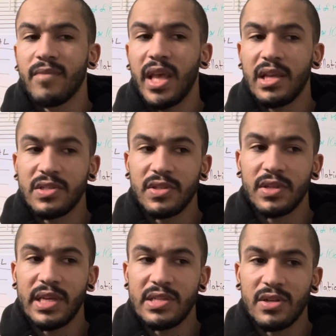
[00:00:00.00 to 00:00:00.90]

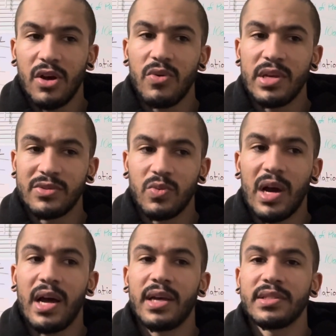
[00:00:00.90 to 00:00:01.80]
It's always
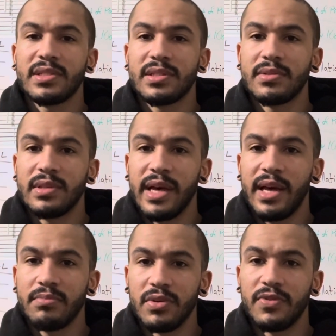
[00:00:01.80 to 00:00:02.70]
wise
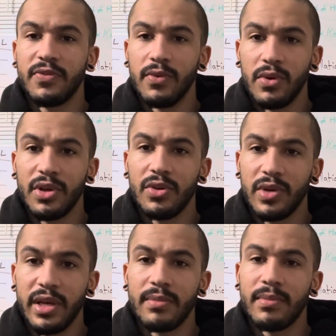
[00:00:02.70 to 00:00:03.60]
that before you
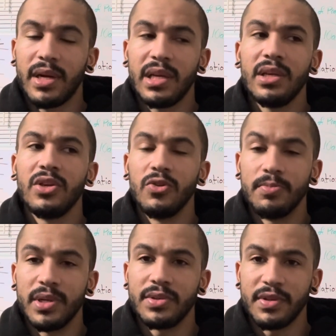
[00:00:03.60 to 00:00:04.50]
get money, you
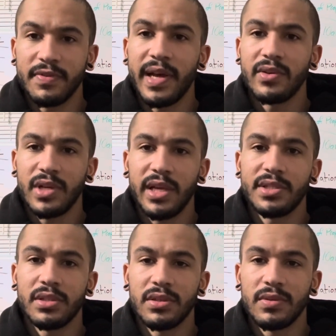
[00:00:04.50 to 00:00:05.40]
build a
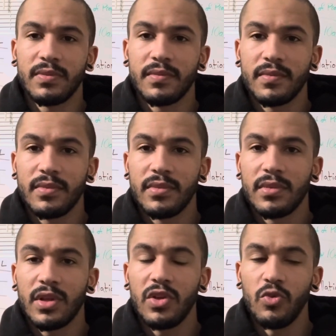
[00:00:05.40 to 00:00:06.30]
foundation.
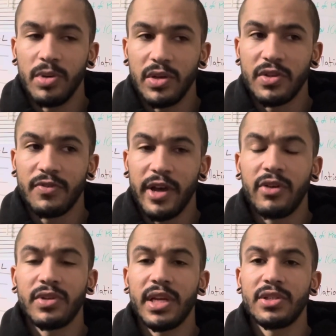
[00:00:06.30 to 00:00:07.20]
You build a
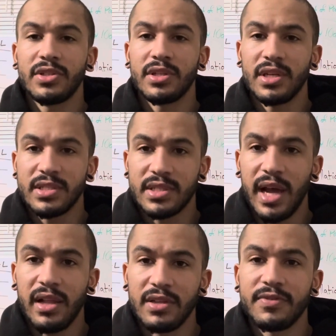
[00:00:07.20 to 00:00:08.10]
foundation, a
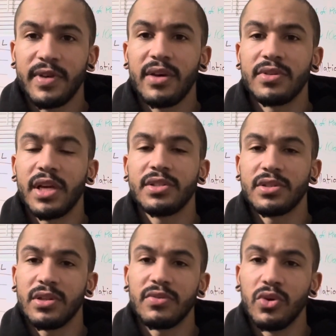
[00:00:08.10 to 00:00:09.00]
solid
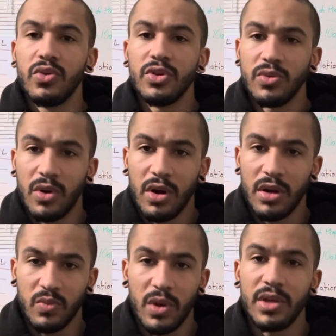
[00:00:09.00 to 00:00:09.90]
foundation of who you are
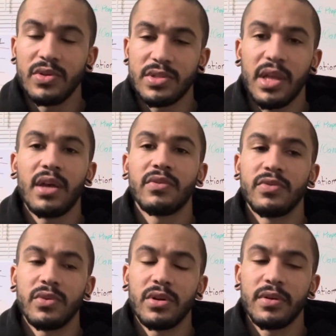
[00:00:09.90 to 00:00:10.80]
and what you stand
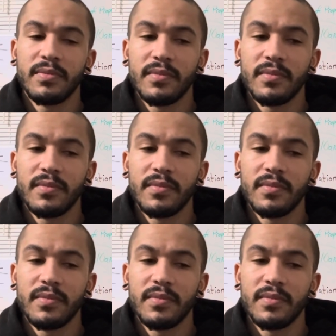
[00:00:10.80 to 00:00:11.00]
for.